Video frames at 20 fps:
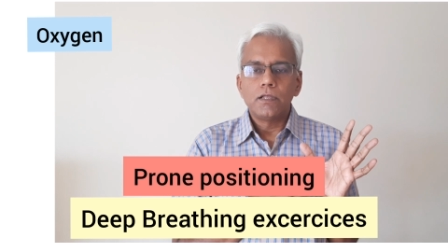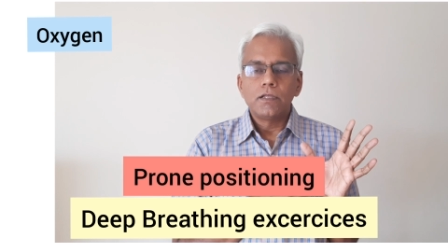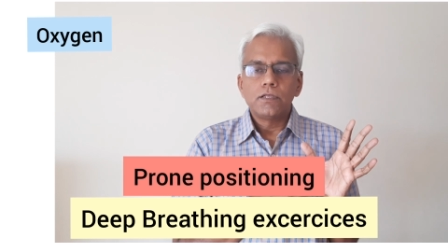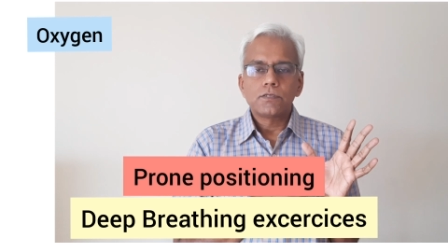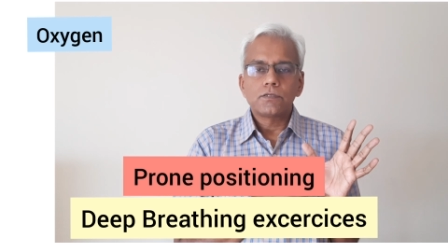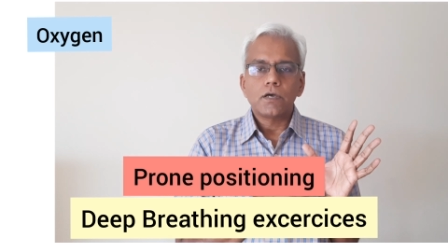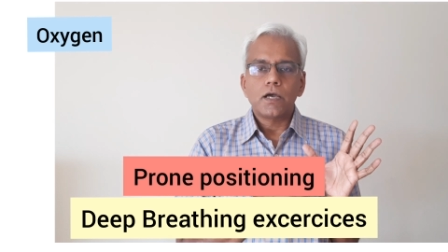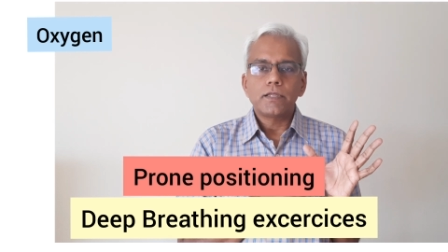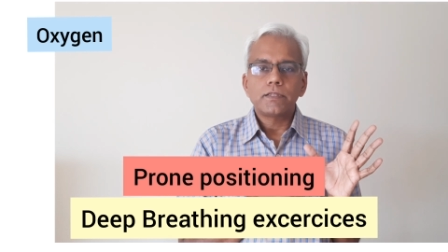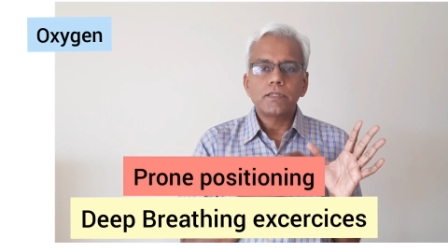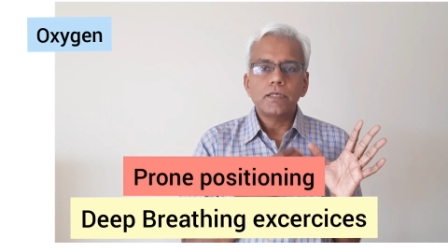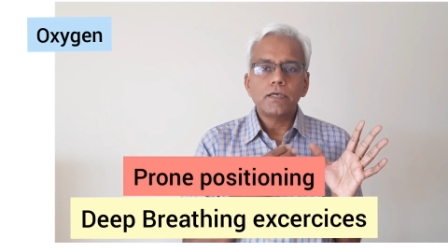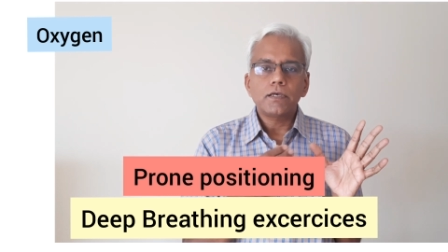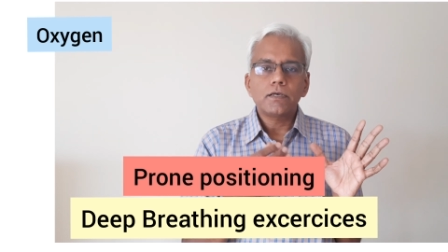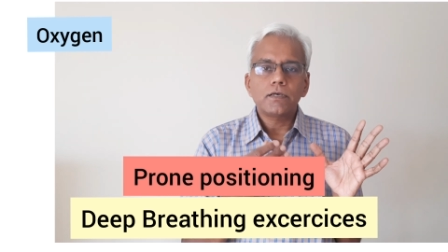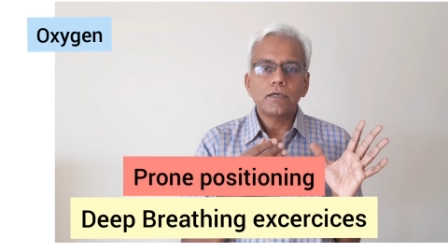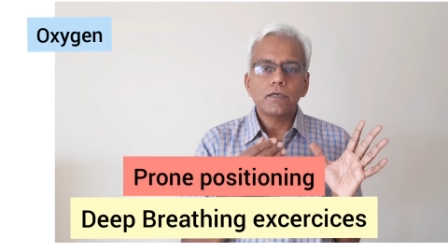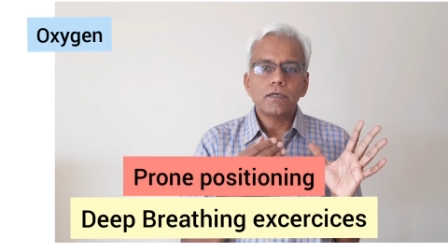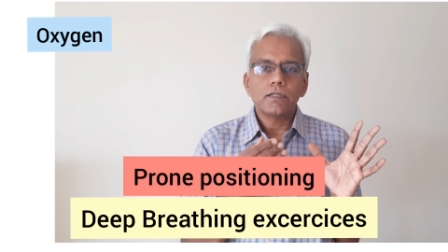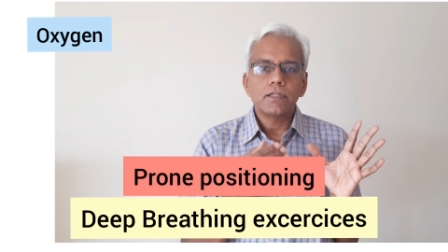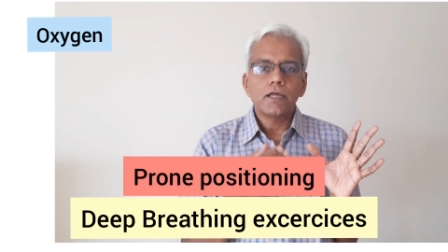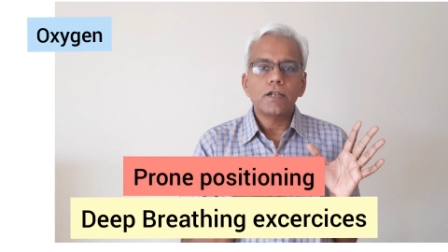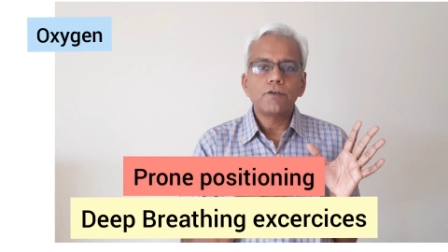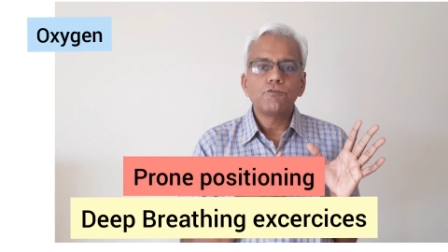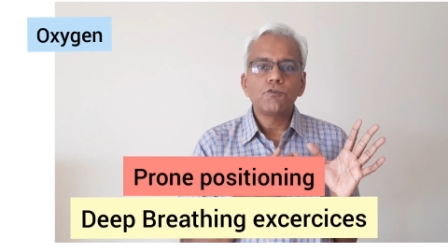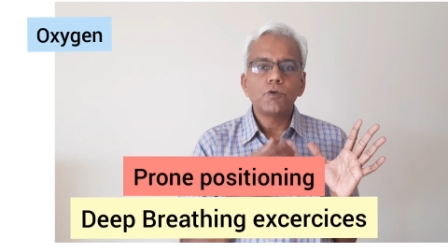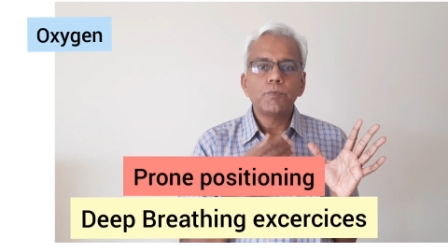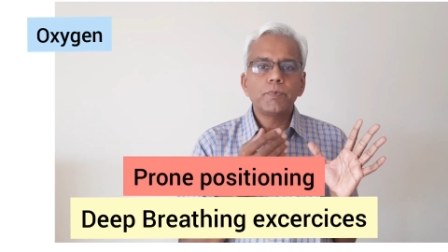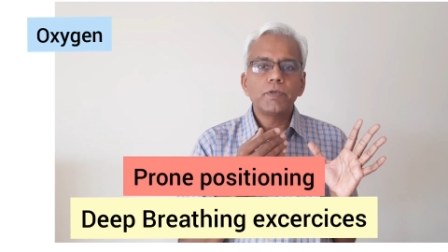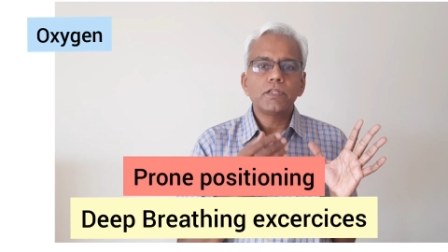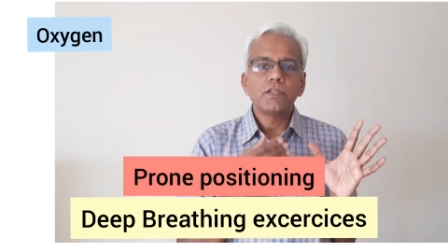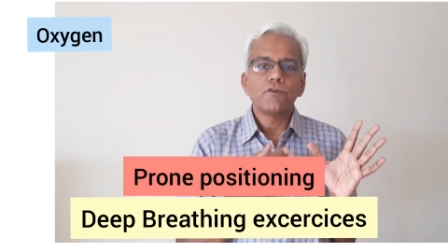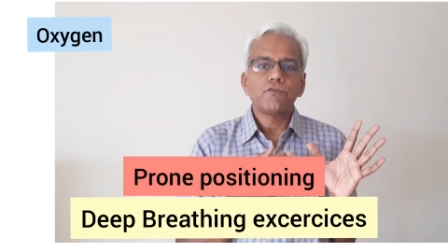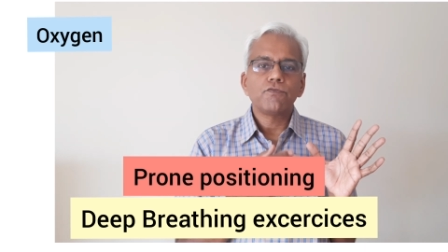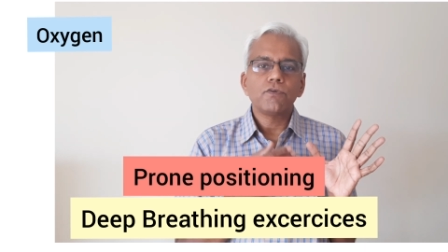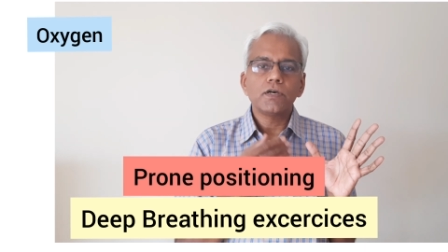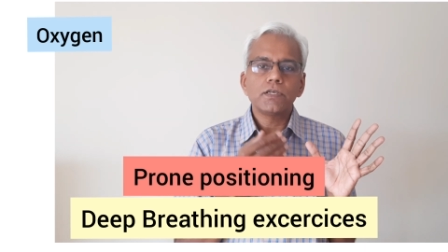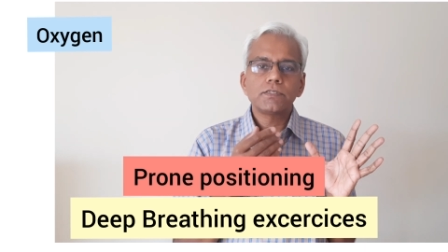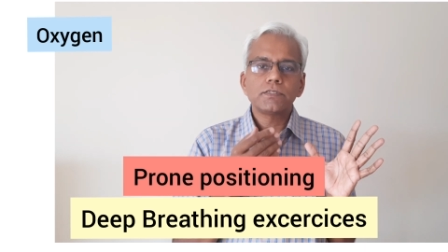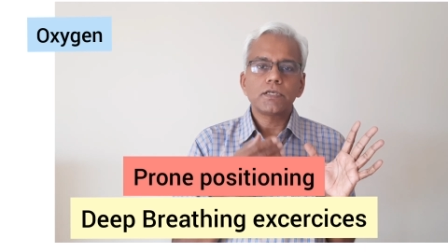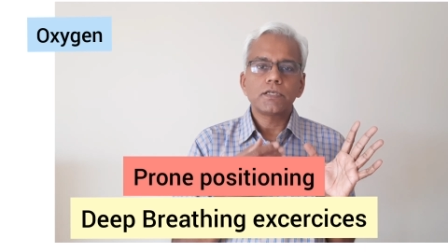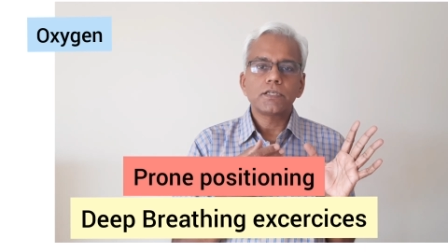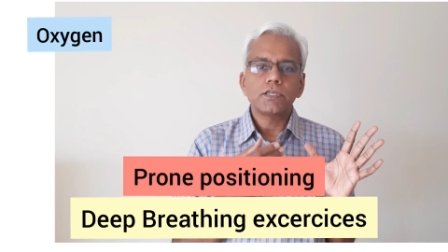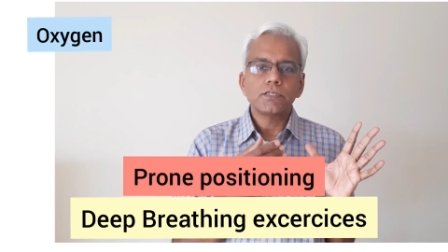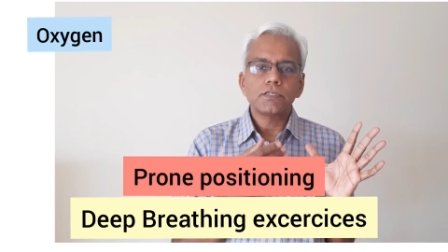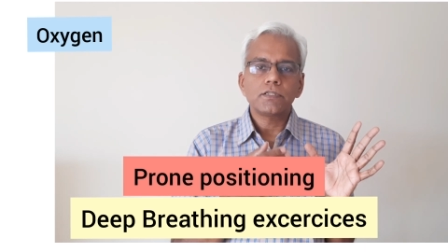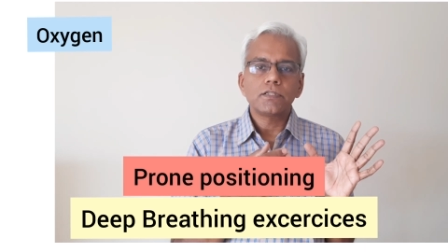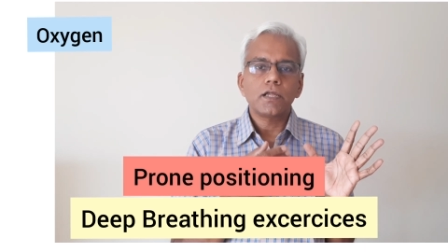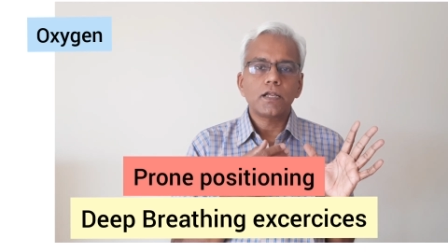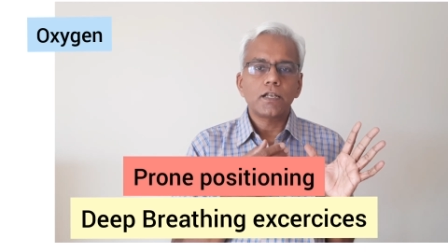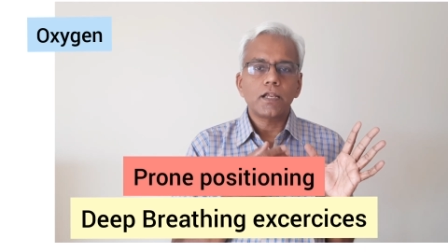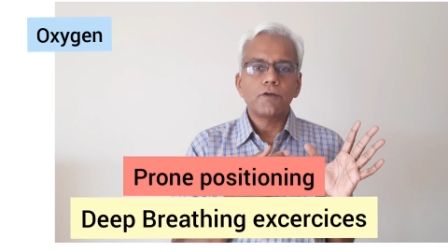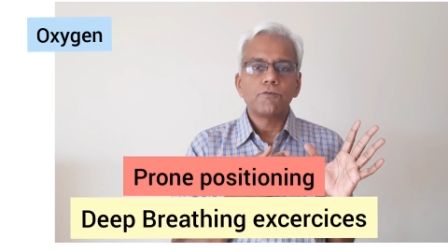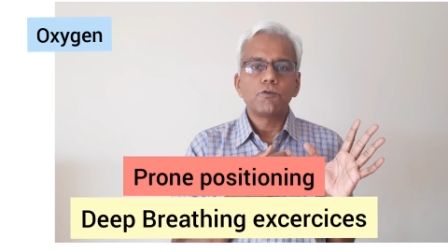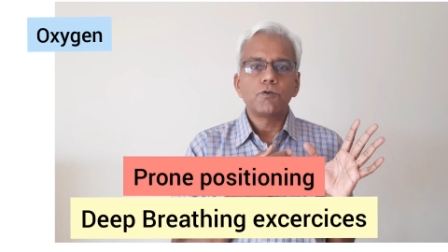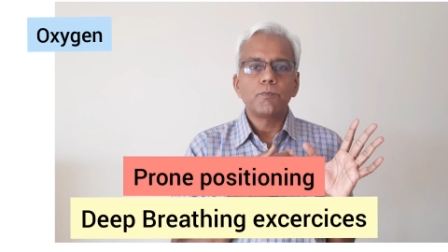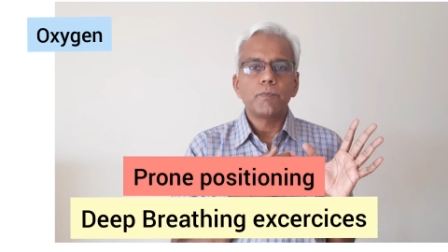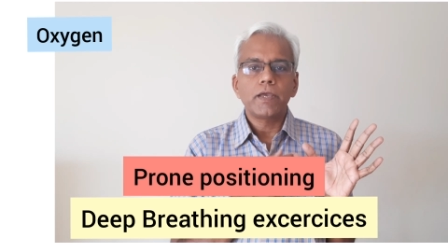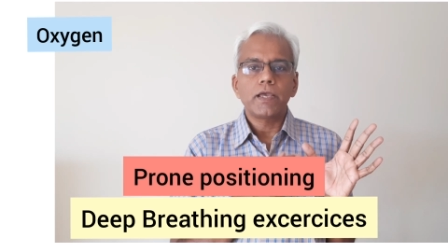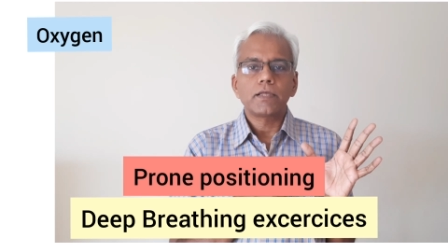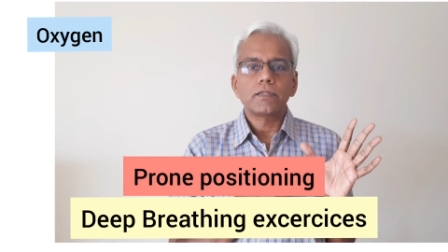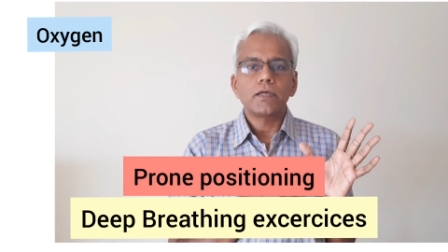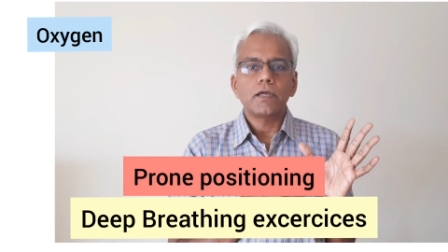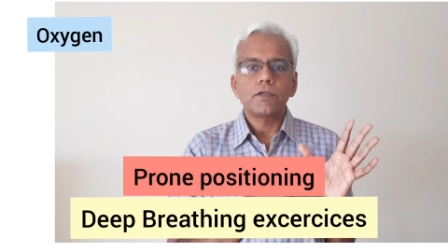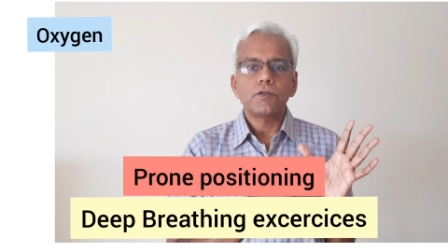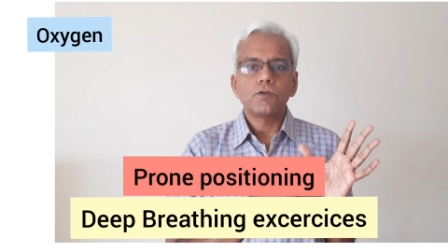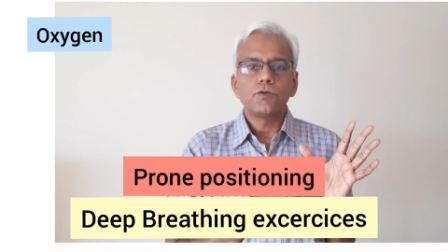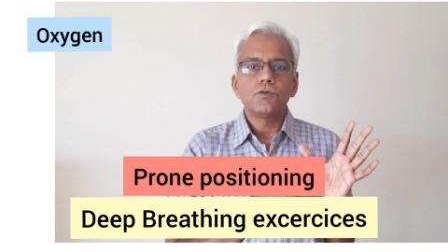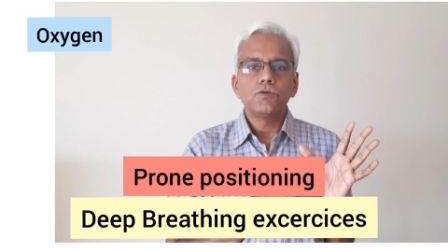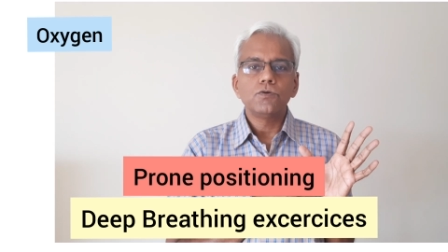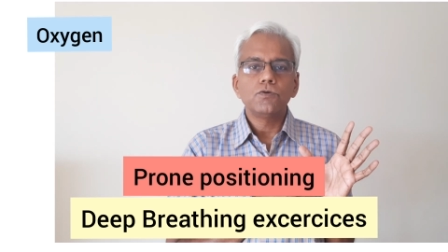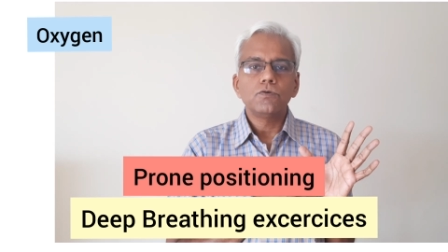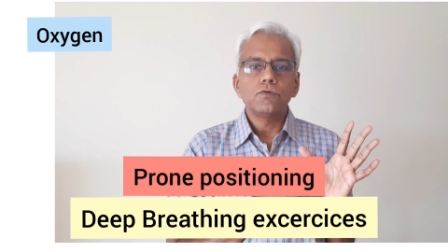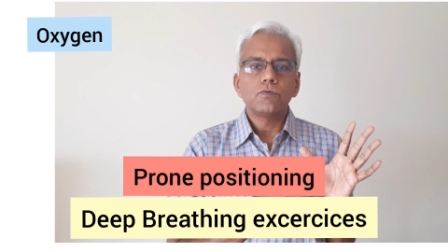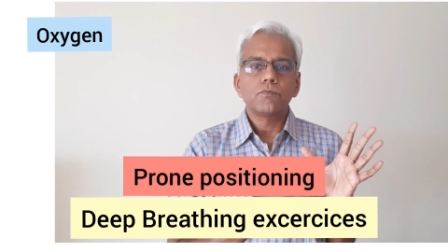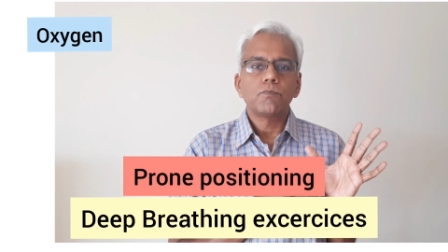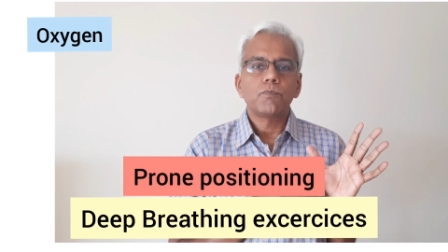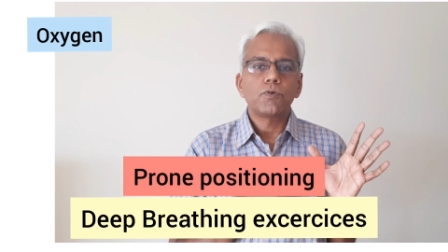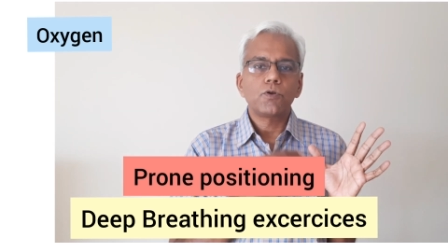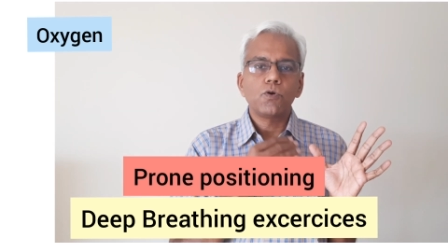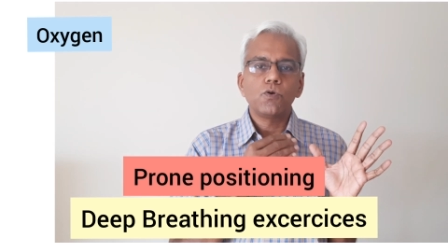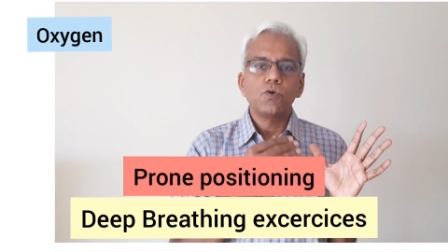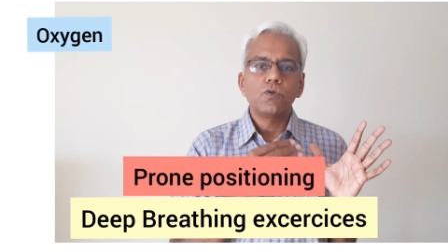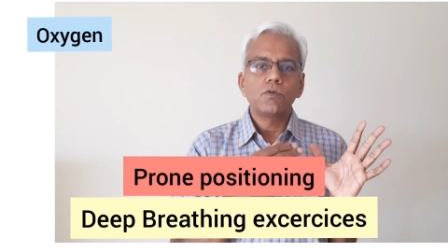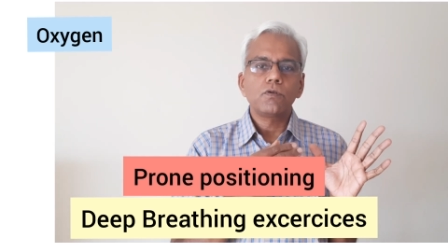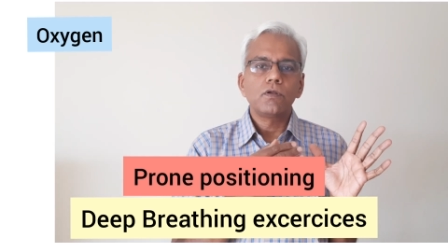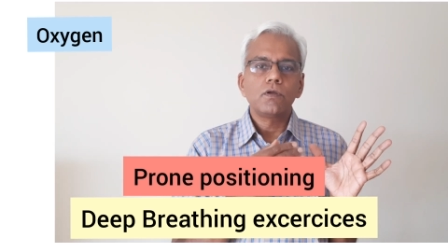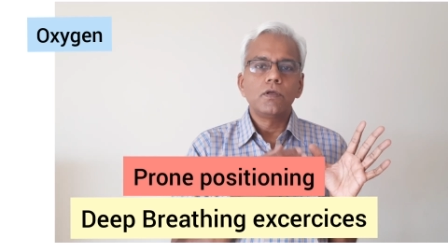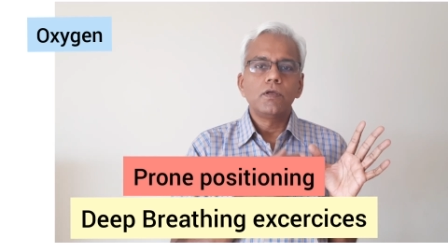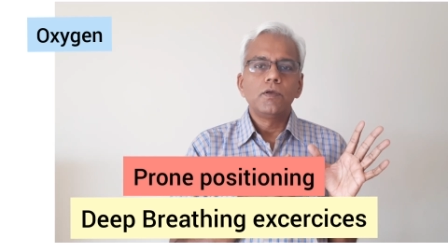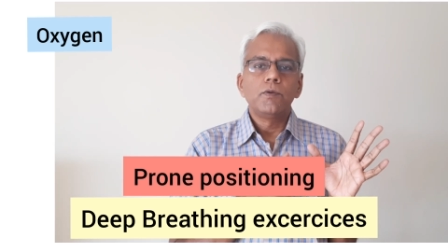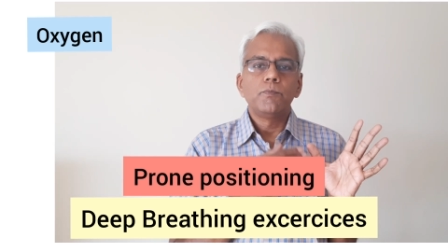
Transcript: So I think uh, that would be the first suggestion that I would make that you do prone